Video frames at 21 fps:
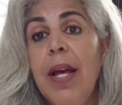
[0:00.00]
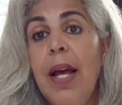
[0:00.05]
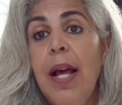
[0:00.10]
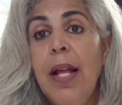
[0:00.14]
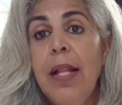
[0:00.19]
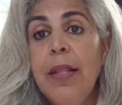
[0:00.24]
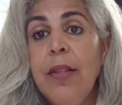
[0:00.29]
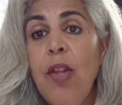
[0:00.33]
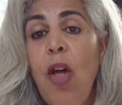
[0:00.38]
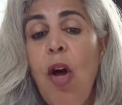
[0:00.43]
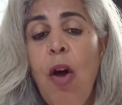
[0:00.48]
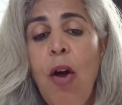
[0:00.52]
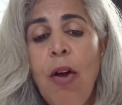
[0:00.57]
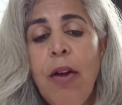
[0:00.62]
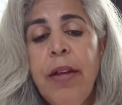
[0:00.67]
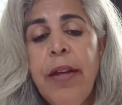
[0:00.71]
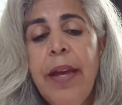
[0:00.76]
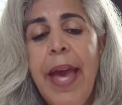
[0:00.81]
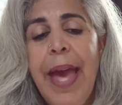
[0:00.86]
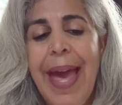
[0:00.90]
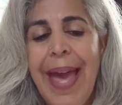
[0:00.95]
a
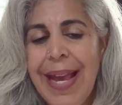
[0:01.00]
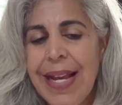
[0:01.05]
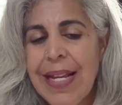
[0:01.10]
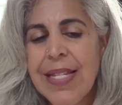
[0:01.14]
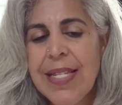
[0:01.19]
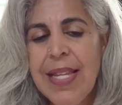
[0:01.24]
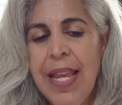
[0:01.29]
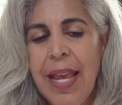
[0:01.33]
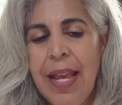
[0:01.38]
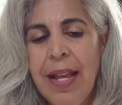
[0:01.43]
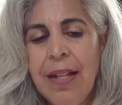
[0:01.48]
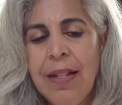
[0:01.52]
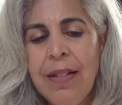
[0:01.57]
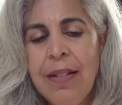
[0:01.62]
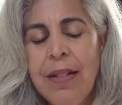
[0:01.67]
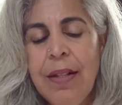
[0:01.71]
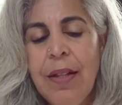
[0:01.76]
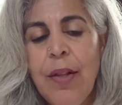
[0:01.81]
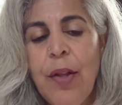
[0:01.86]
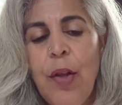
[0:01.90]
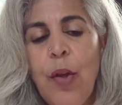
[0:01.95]
long
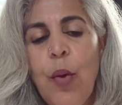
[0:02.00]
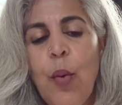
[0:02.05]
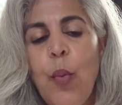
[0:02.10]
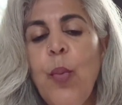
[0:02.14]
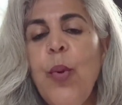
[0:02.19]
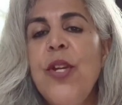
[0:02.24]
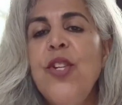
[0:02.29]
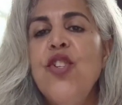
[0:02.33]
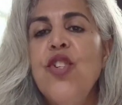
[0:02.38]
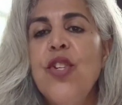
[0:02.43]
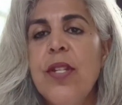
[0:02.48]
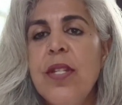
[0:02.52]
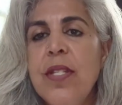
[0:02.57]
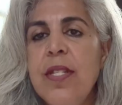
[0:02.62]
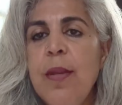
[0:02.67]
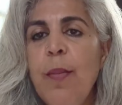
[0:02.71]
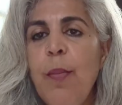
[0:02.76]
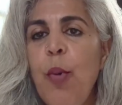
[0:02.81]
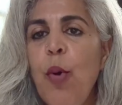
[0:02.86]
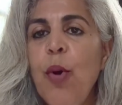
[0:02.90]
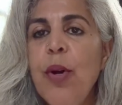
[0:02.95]
exhale, which
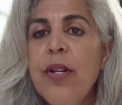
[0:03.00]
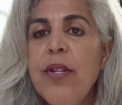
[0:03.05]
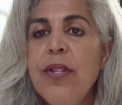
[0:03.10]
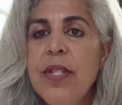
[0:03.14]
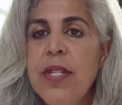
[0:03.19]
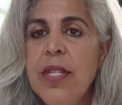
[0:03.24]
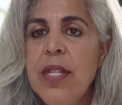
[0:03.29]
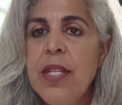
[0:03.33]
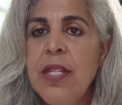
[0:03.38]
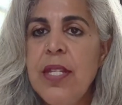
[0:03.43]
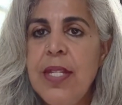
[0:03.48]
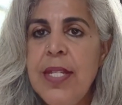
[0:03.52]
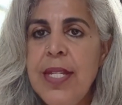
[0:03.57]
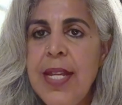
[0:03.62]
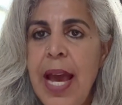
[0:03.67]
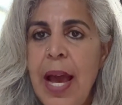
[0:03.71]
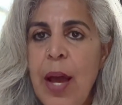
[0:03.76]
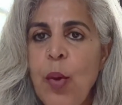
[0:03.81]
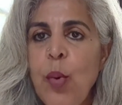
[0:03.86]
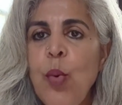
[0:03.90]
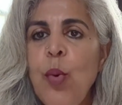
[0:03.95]
supports the
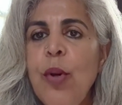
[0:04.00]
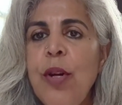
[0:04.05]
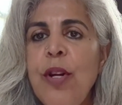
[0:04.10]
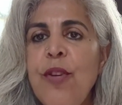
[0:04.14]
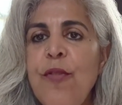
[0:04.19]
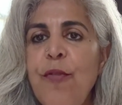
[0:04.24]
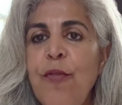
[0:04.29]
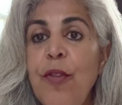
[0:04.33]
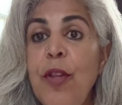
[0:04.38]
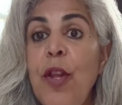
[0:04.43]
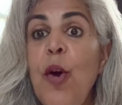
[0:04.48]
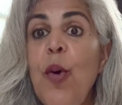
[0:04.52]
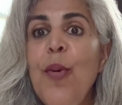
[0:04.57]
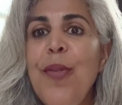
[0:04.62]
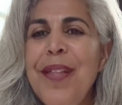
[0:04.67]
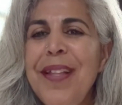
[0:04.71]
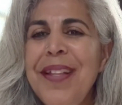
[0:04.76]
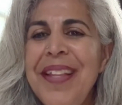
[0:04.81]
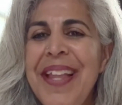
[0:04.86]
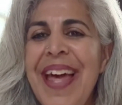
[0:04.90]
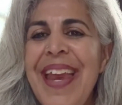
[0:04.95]
downward flow,
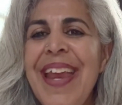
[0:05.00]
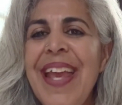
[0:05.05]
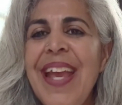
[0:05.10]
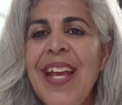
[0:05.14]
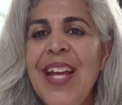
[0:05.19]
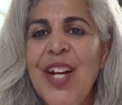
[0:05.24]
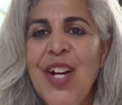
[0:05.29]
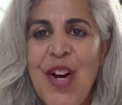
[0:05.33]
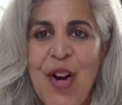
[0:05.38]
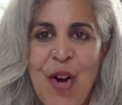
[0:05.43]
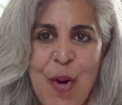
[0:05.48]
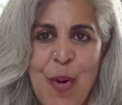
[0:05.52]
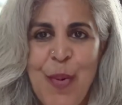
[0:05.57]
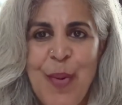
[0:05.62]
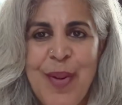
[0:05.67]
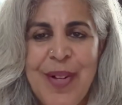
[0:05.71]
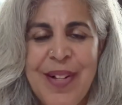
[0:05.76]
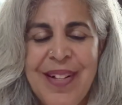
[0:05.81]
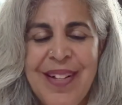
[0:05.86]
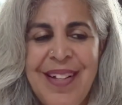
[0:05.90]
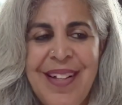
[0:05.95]
the letting go
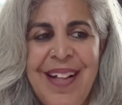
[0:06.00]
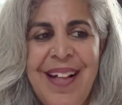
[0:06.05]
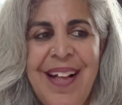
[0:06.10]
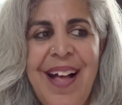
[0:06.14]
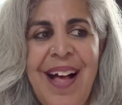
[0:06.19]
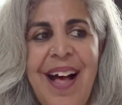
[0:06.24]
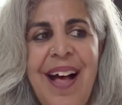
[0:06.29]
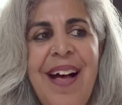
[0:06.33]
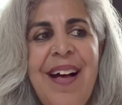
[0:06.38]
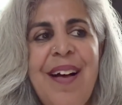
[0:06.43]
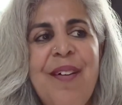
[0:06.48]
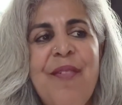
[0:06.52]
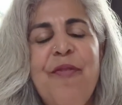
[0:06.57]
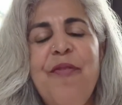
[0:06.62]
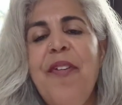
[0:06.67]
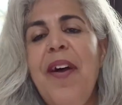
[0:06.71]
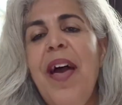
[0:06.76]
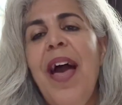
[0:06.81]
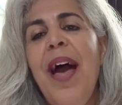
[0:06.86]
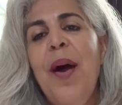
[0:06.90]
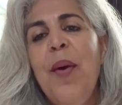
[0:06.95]

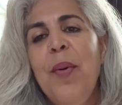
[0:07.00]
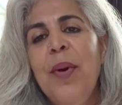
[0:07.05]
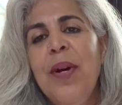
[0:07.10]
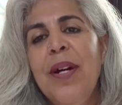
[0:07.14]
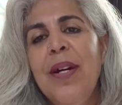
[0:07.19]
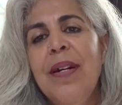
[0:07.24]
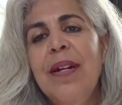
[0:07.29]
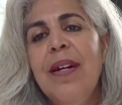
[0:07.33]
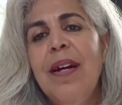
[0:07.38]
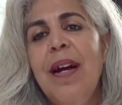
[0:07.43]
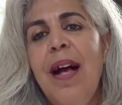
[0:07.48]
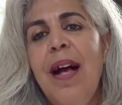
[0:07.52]
of our